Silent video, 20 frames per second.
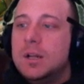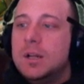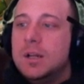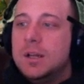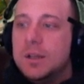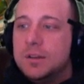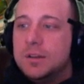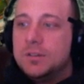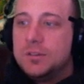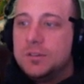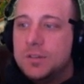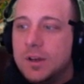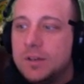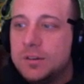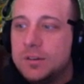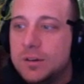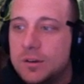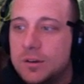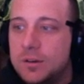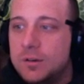is
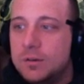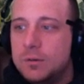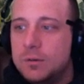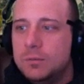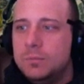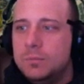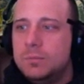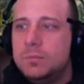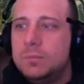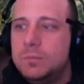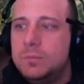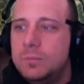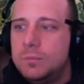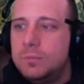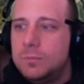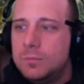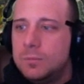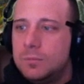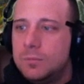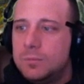does it... Oop,
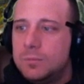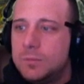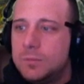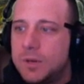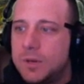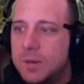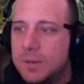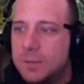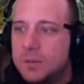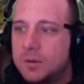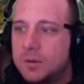camera's